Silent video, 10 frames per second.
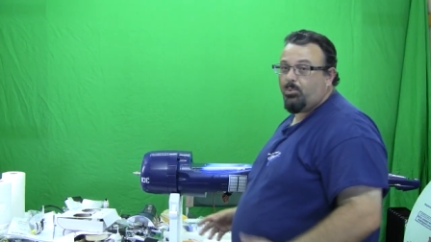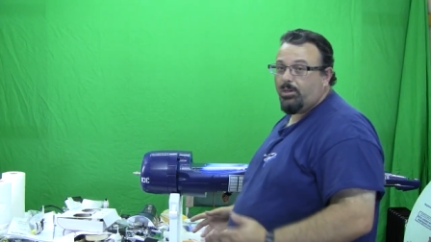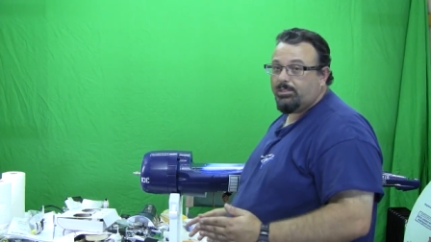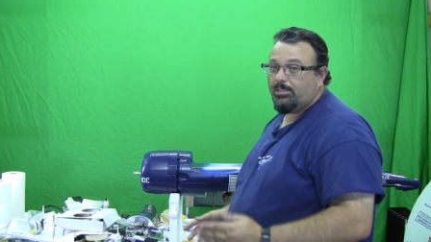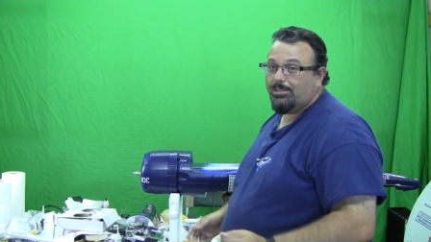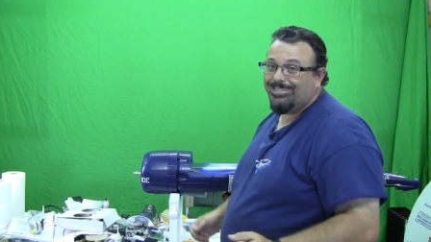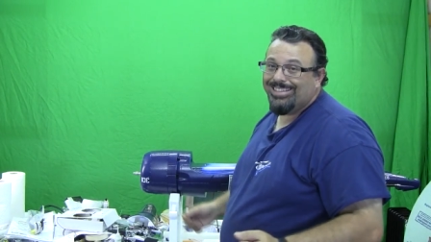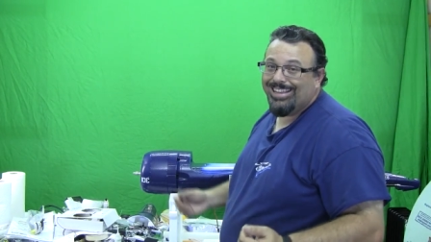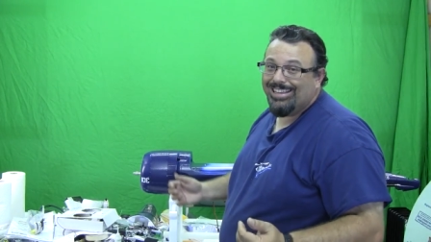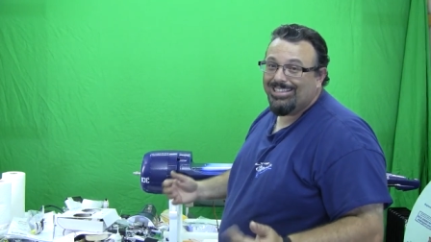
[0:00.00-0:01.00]
impression,
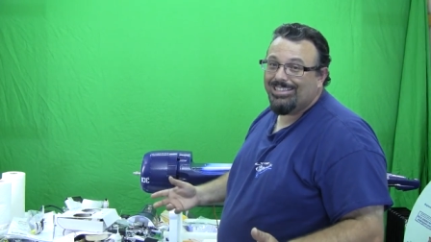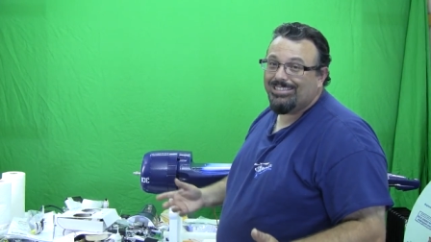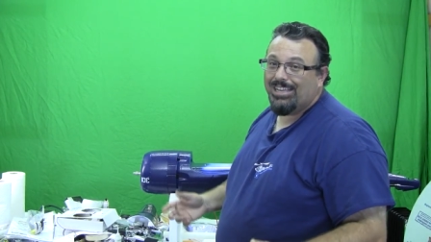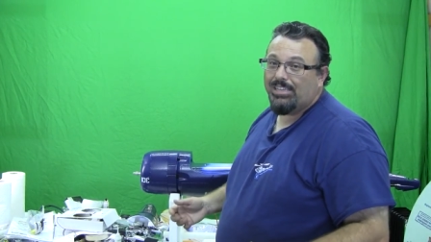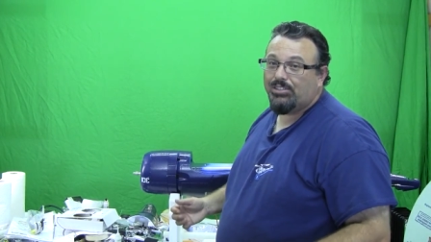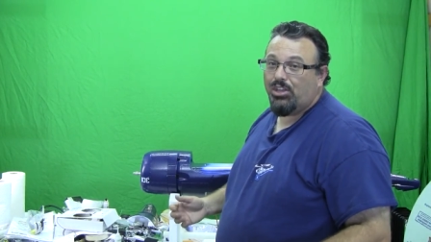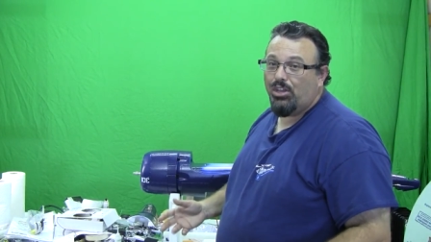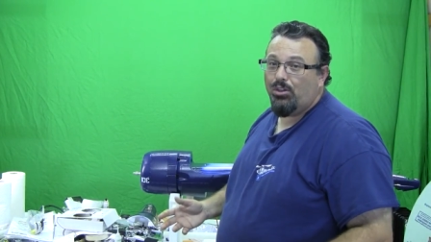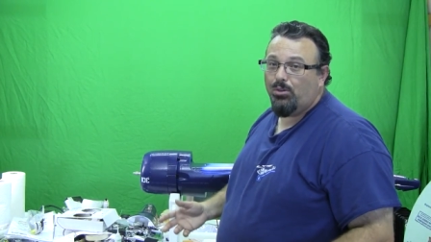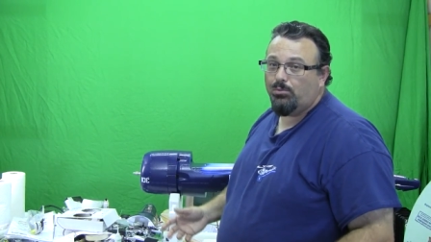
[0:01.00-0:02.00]
this thing's
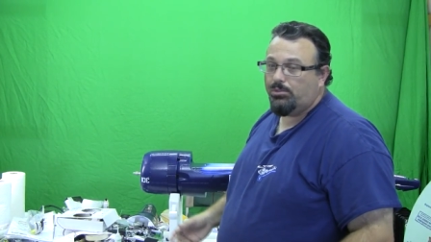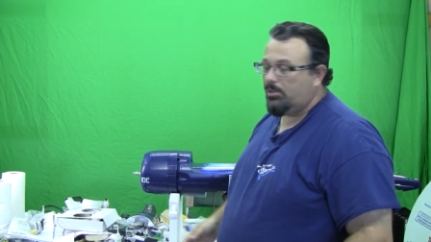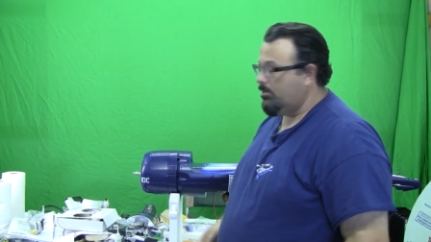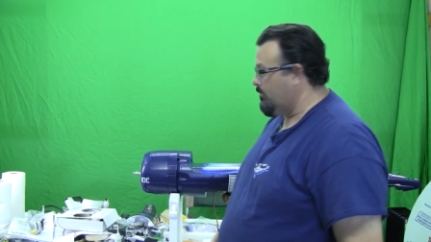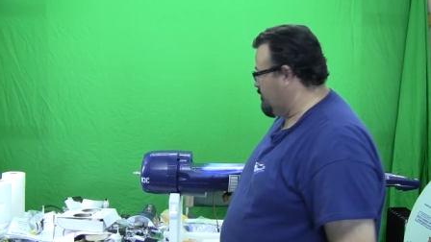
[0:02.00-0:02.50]
huge.